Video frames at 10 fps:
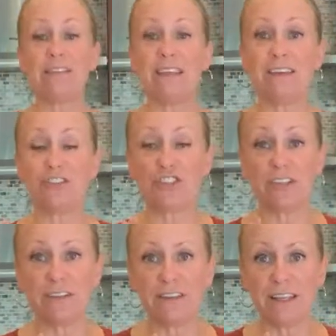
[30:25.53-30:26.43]
The
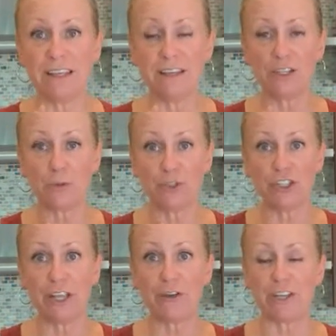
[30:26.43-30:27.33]

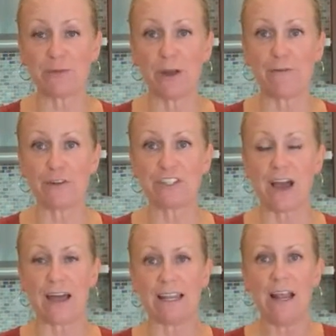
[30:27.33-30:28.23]
chili crisp when I first
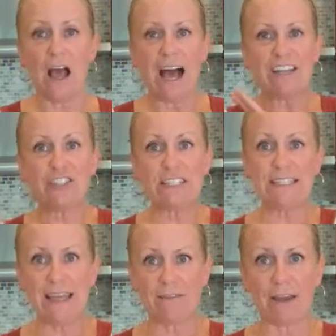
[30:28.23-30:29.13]
got it. I just
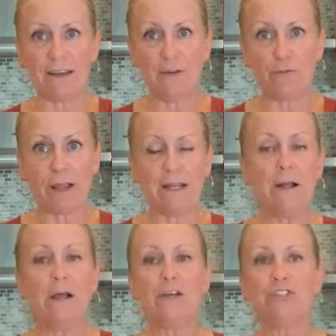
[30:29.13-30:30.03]
save it, right?
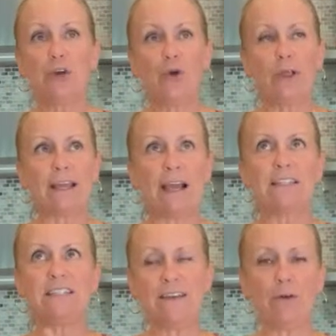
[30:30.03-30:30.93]
So like I
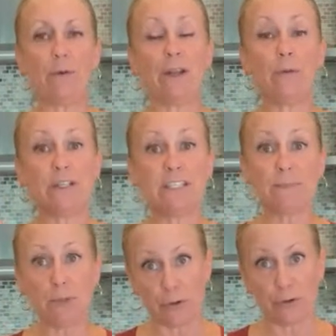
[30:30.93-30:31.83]
save it when I want to
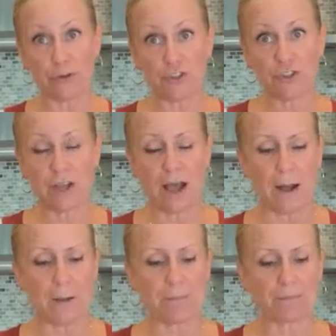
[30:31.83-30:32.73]
splurge.
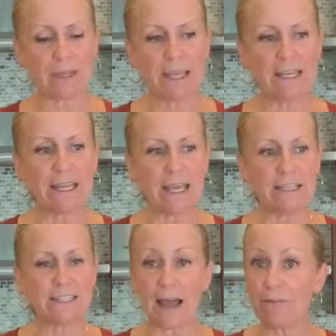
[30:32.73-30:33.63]

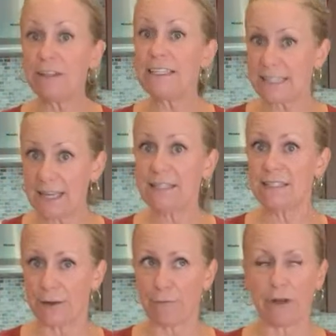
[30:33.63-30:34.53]
It definitely tastes
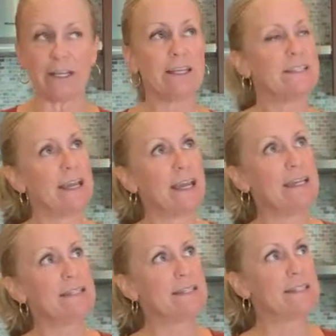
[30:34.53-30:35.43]
different. It
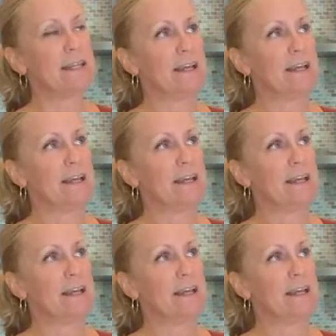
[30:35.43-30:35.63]
tastes,